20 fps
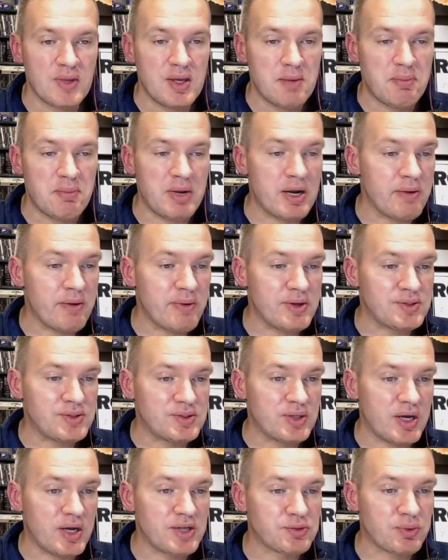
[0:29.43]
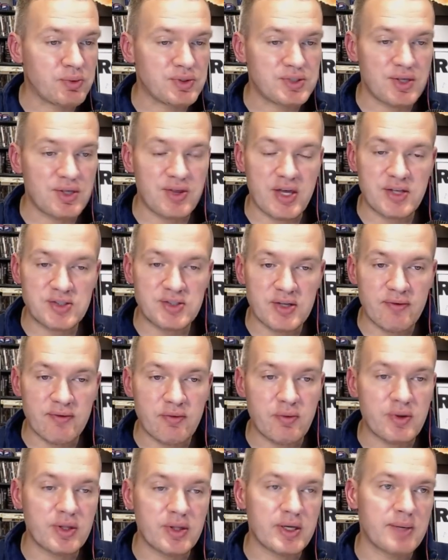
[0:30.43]
But anyways, I just want to say thanks to
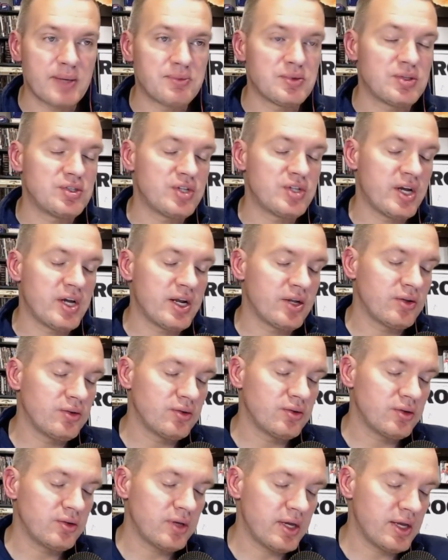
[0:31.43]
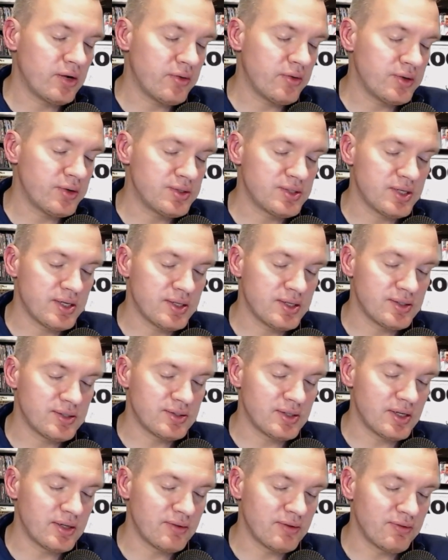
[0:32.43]
everyone that comes on the channel and always
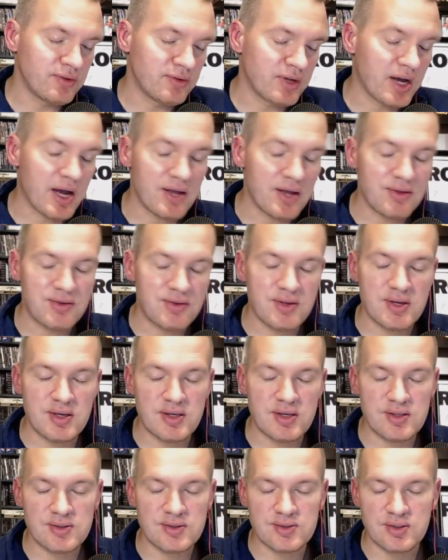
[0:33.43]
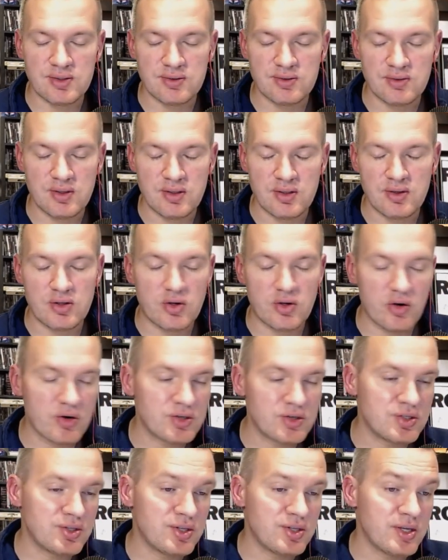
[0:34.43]
says kind things and
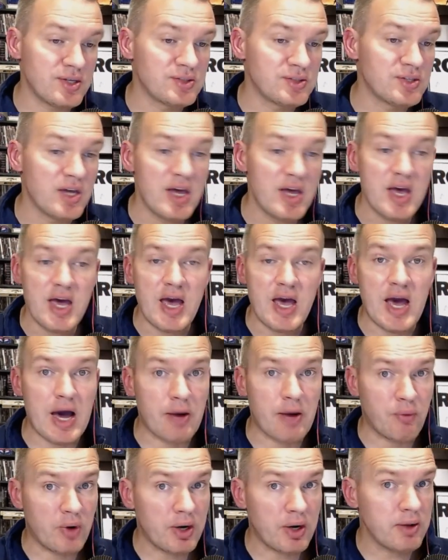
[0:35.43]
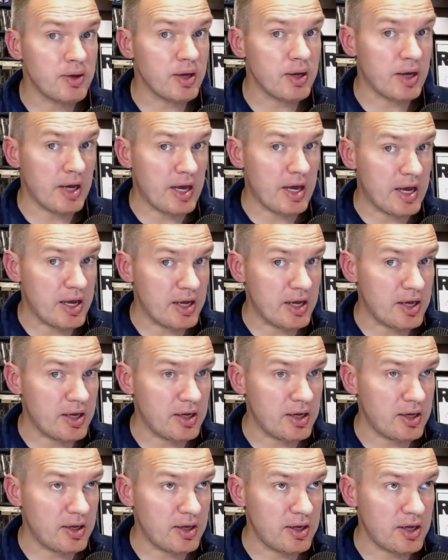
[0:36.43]
encouraging things. I want to
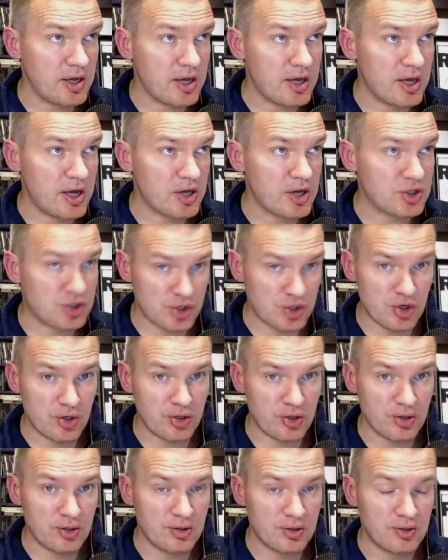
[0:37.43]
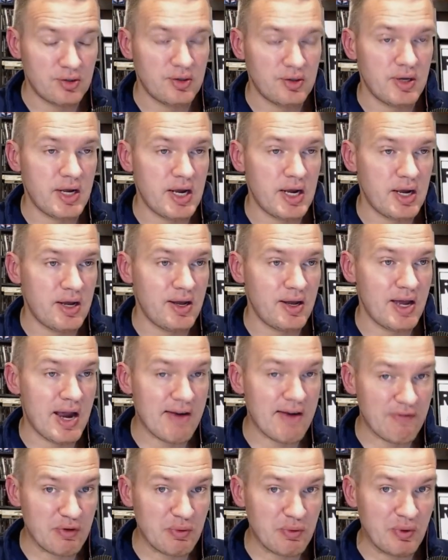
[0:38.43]
assure
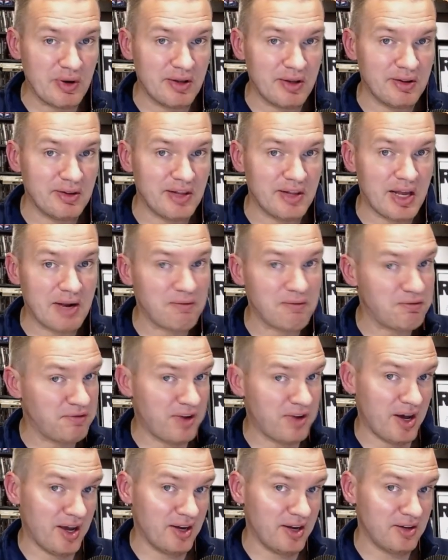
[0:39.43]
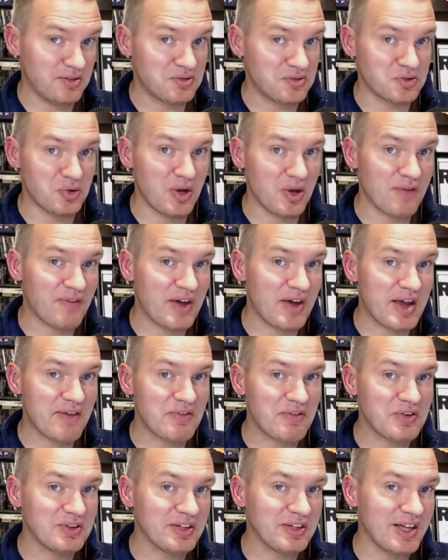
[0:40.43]
everyone that I'm fine. So if I
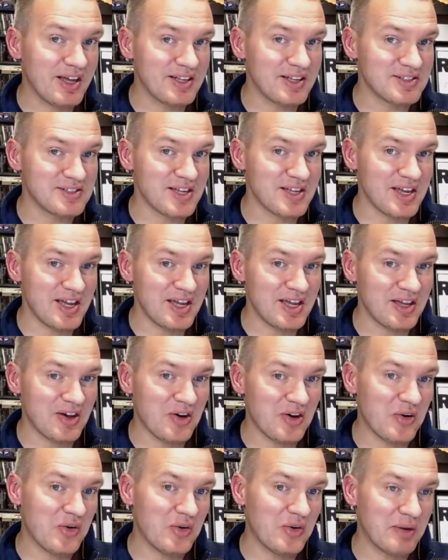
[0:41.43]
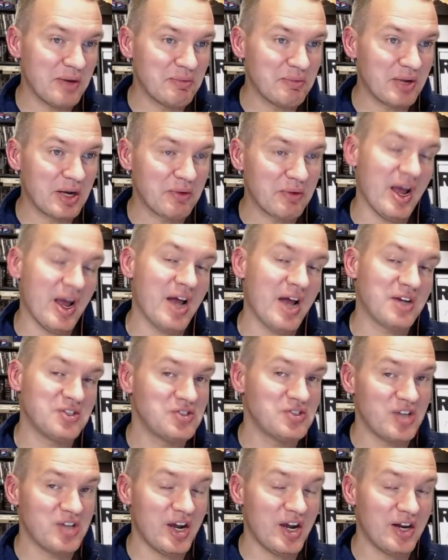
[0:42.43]
ever say, "Oh, I'm not a
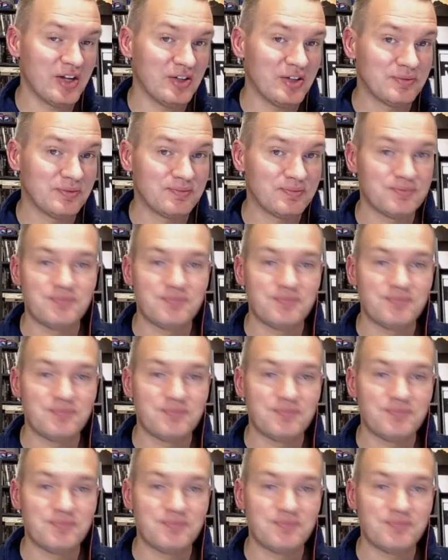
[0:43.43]
reaction channel,"